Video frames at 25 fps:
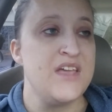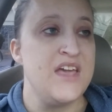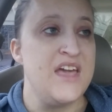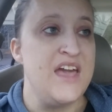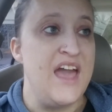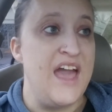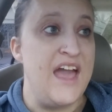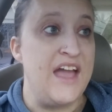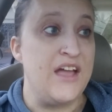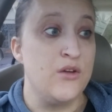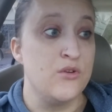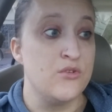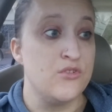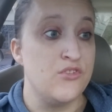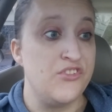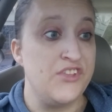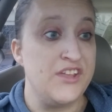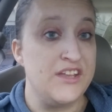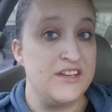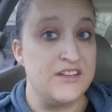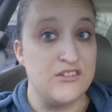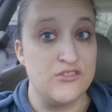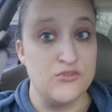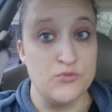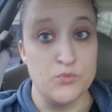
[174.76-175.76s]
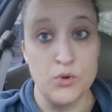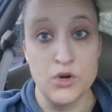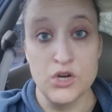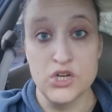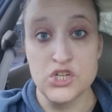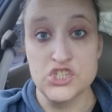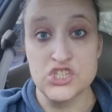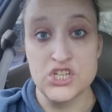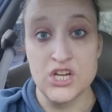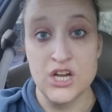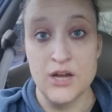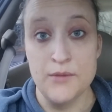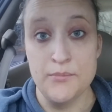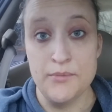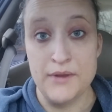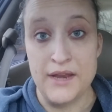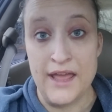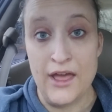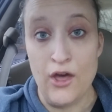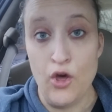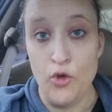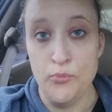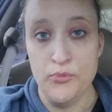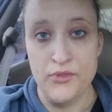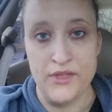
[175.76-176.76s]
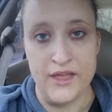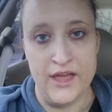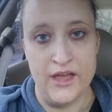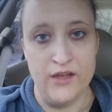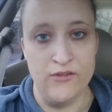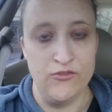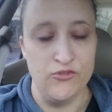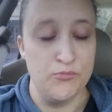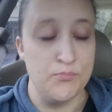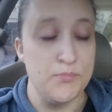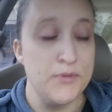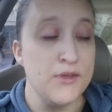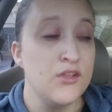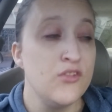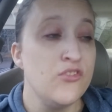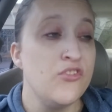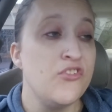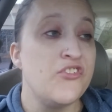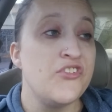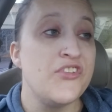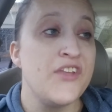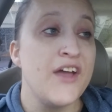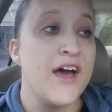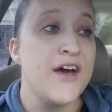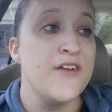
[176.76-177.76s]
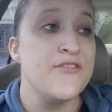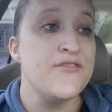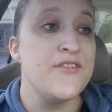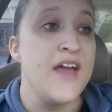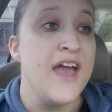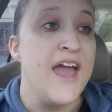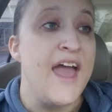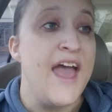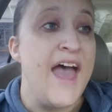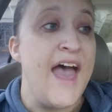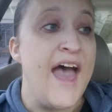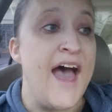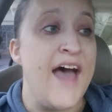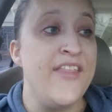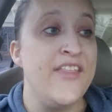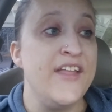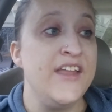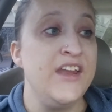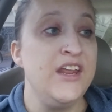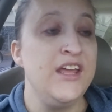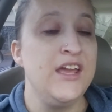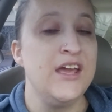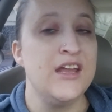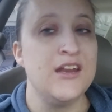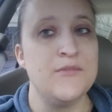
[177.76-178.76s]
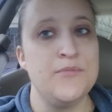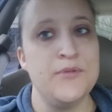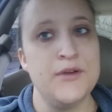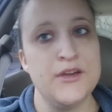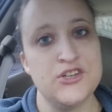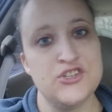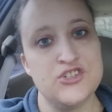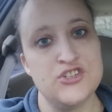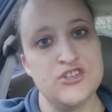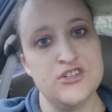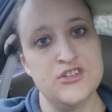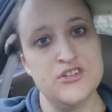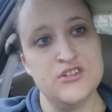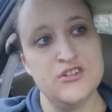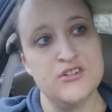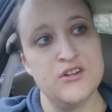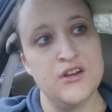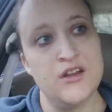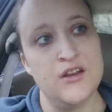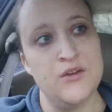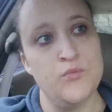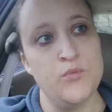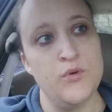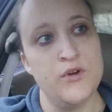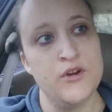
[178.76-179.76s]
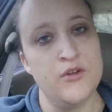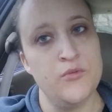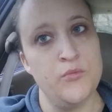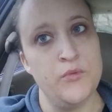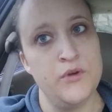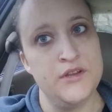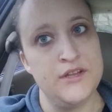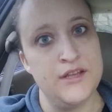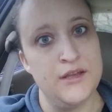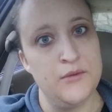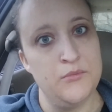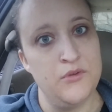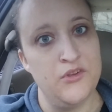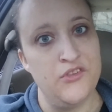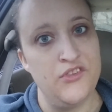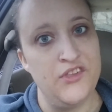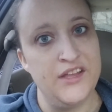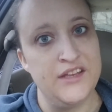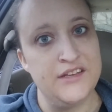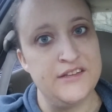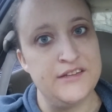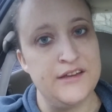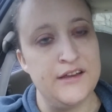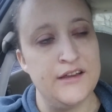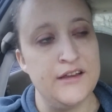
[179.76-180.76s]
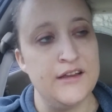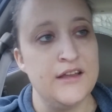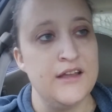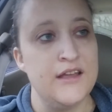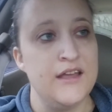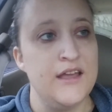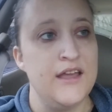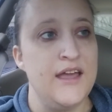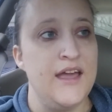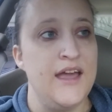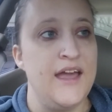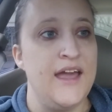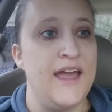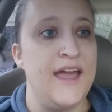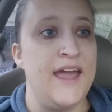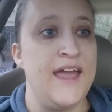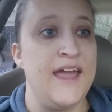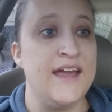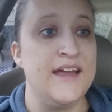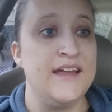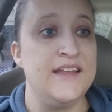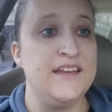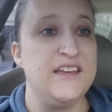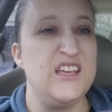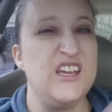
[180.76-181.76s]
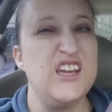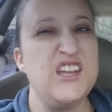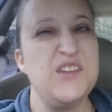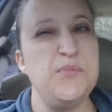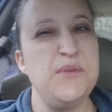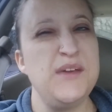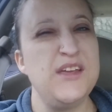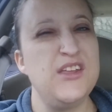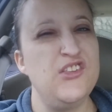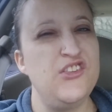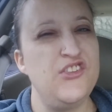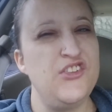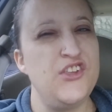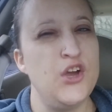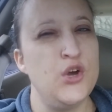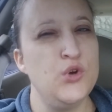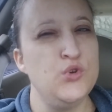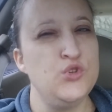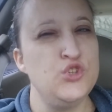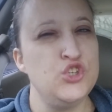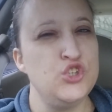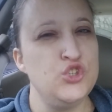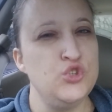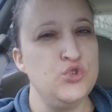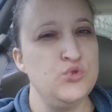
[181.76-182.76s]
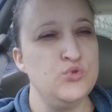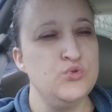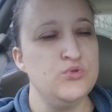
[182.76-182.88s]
and go to Santa's workshop and help the elves build stuff, and then you get a picture and one-on-one -on -one time with Santa and get to be in snow too.